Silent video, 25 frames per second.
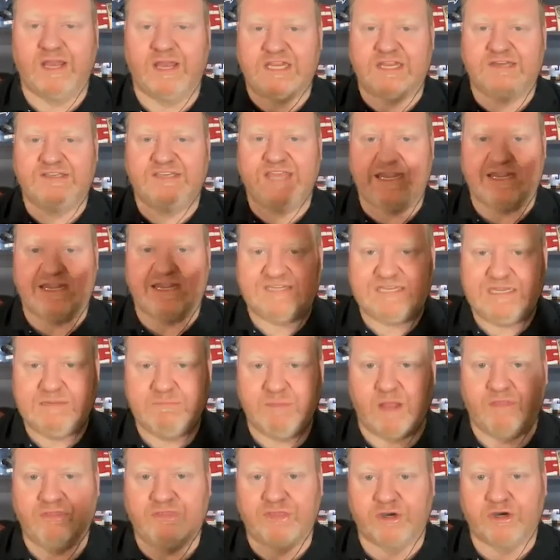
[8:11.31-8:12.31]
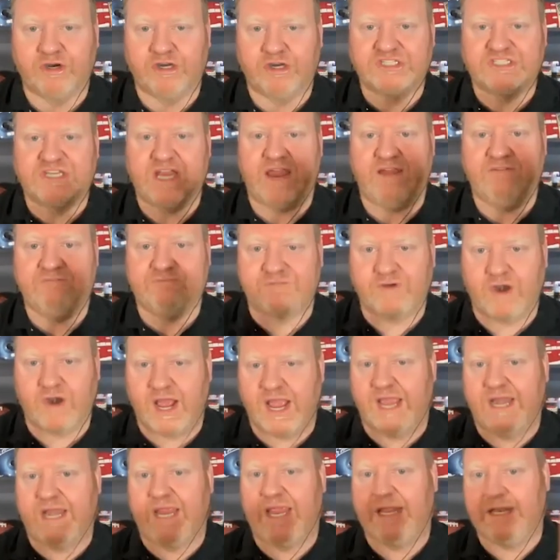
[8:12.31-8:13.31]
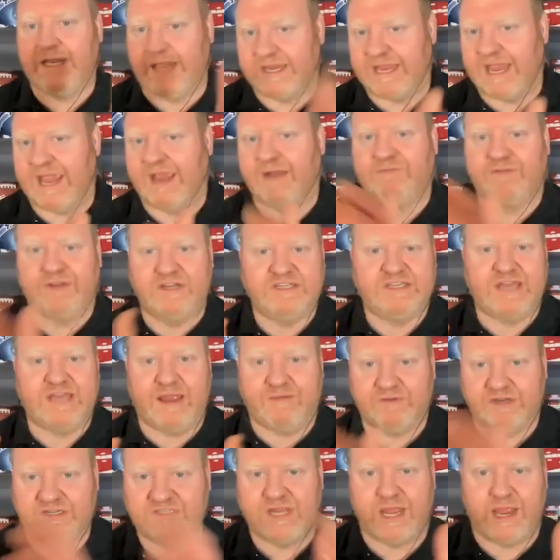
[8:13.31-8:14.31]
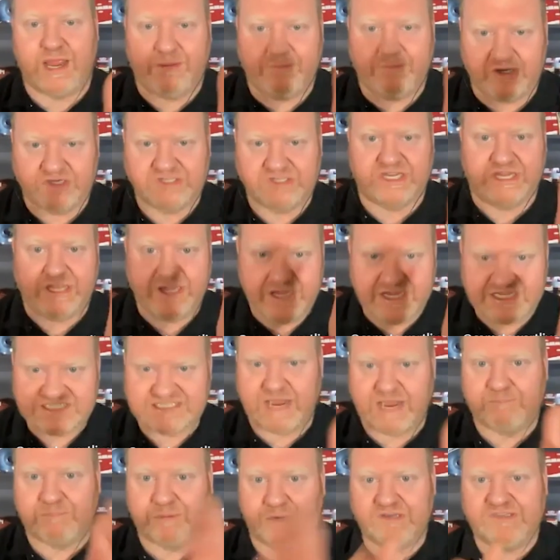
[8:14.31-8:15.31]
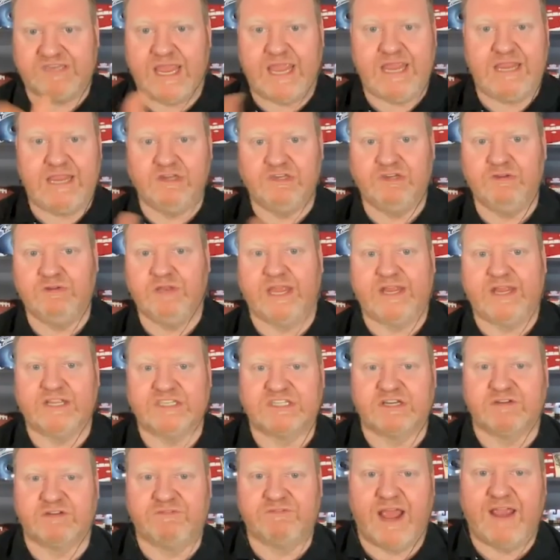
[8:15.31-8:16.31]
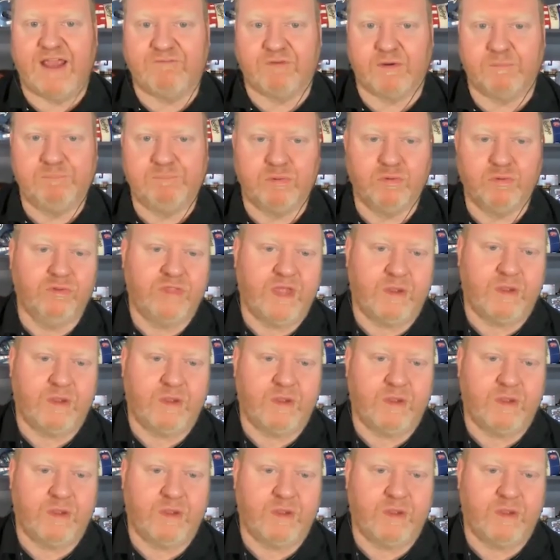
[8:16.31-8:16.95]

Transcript: Like you take a team on Thursday, Friday, like every time there's a separate day, you do like a survivor pool.